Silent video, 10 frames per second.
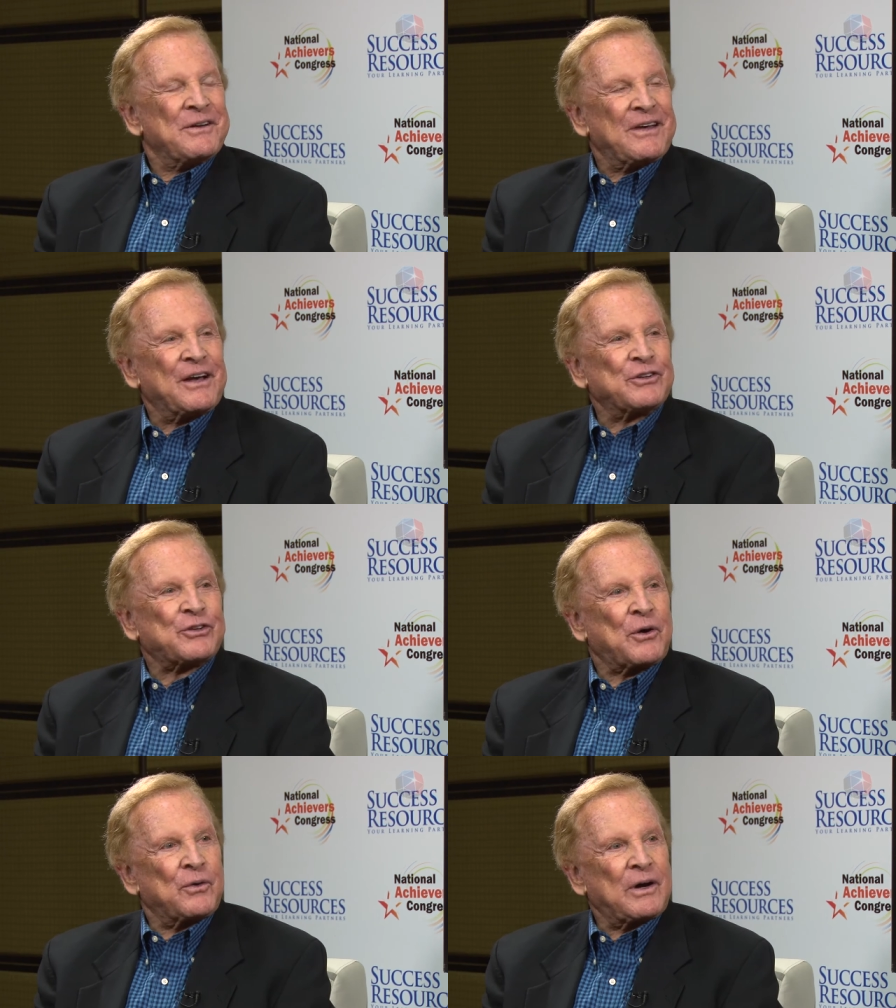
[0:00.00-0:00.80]
Yeah,
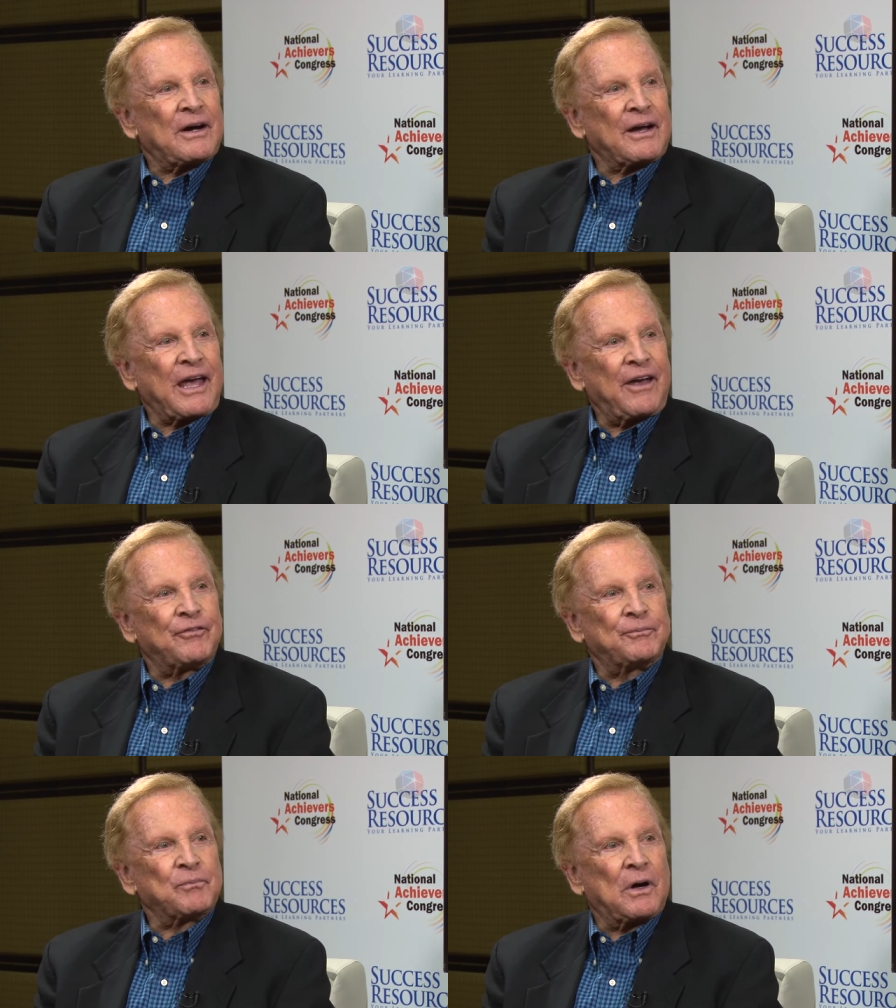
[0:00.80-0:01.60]
so I
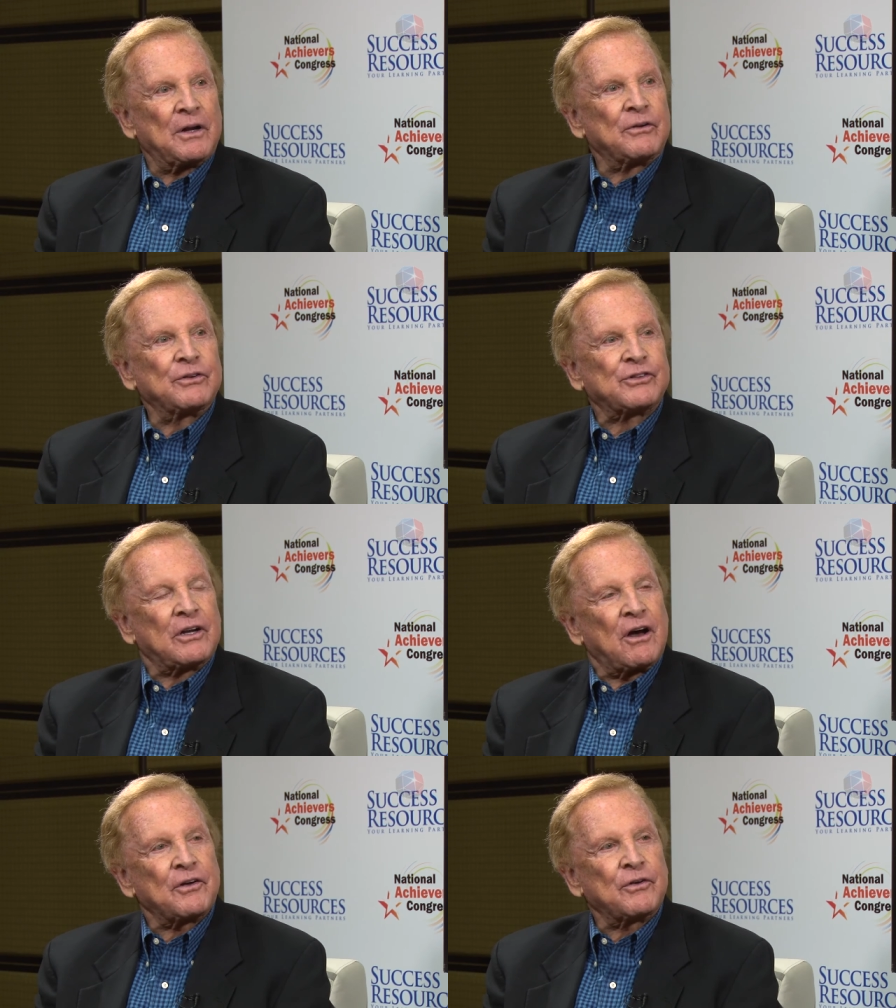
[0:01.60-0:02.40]
gave hundreds
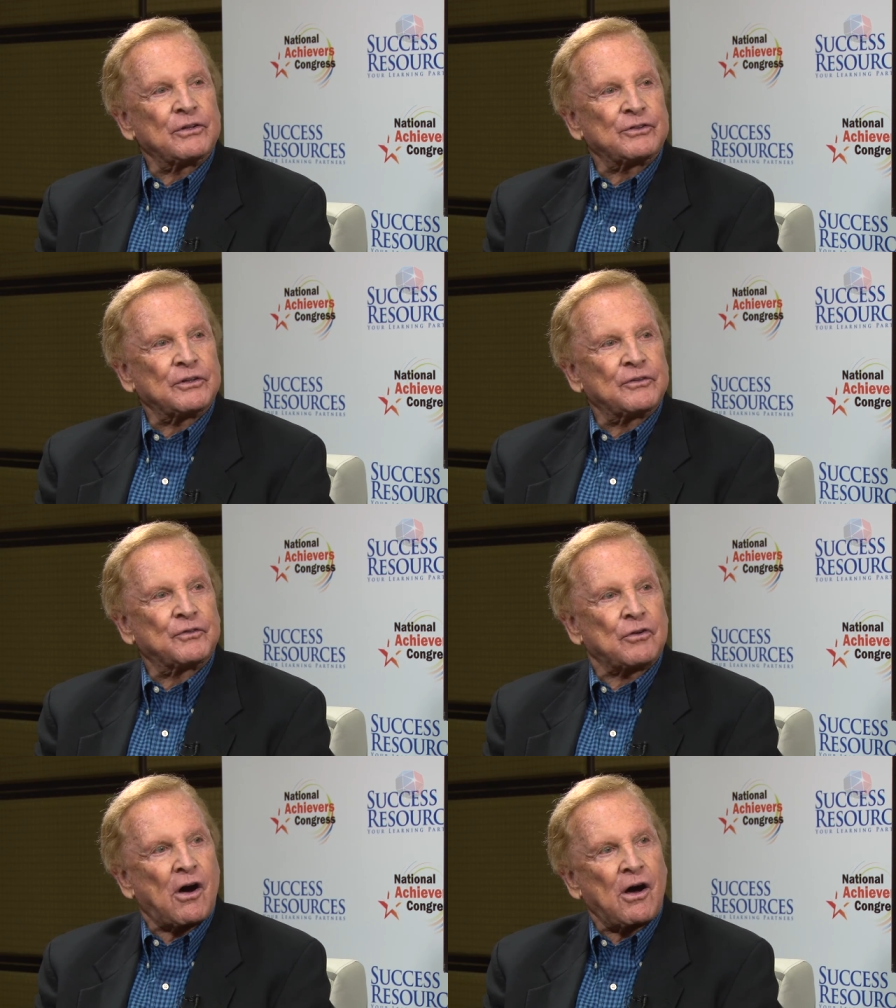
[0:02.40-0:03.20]
and hundreds of
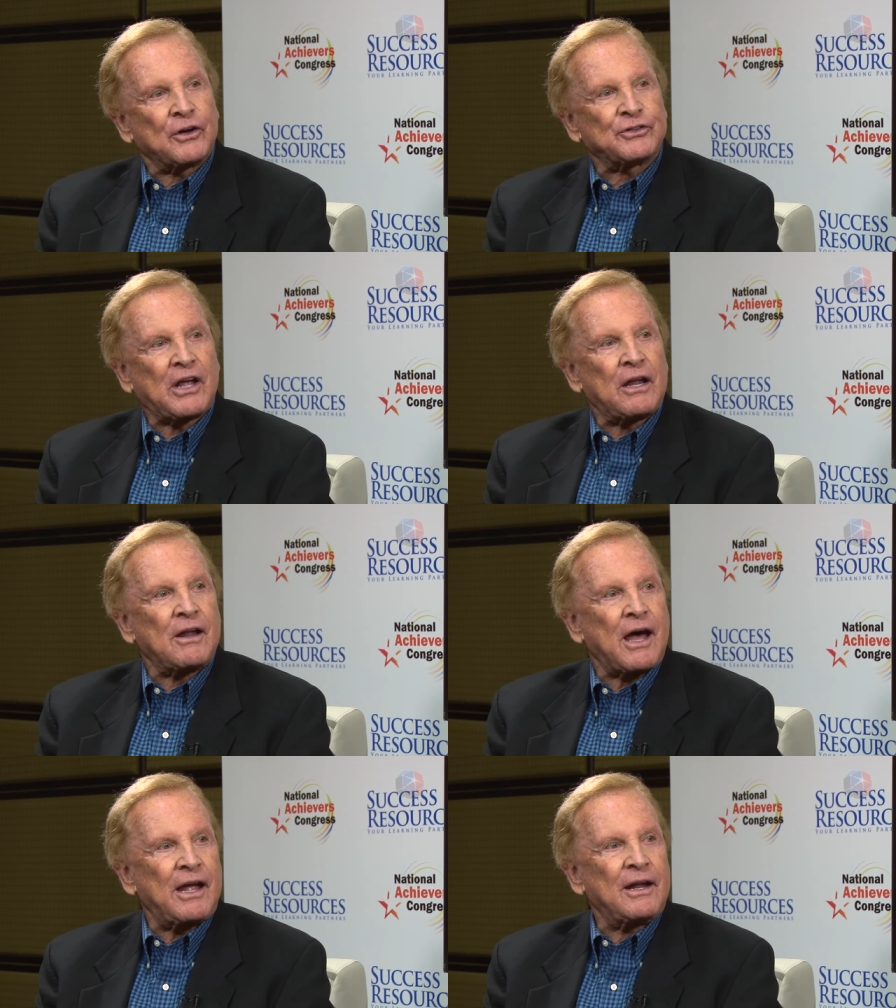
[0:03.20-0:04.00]
talks that
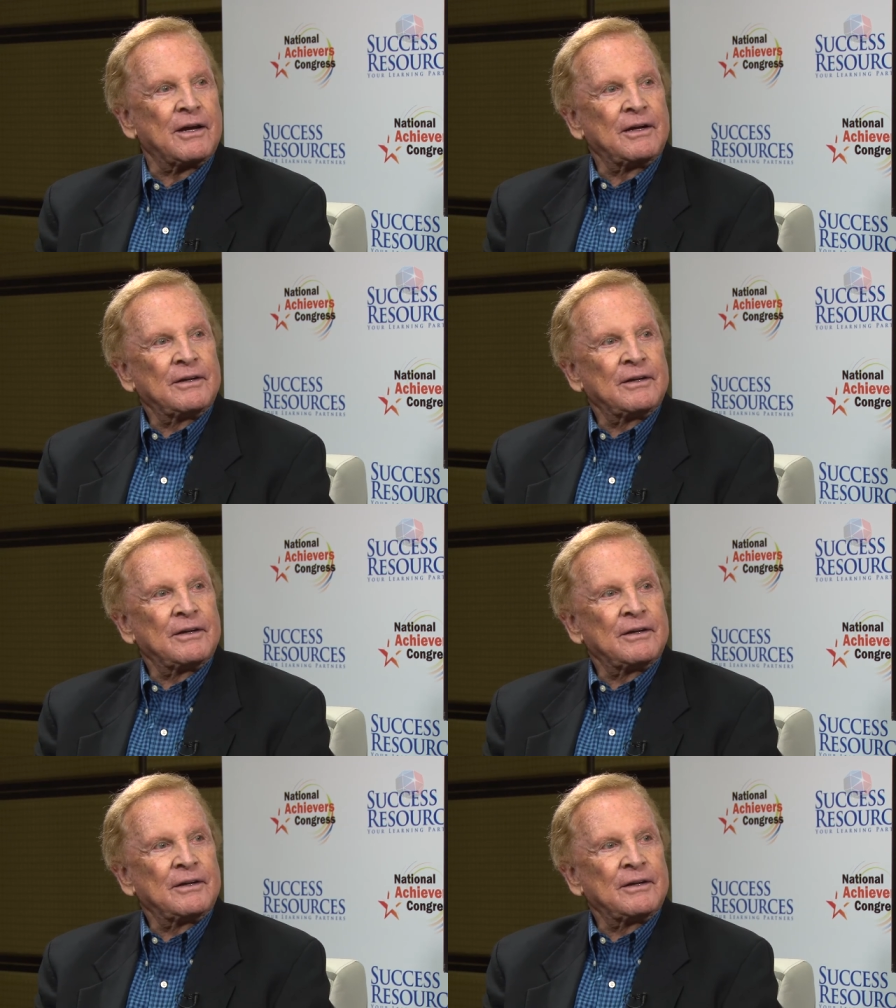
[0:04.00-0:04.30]
night.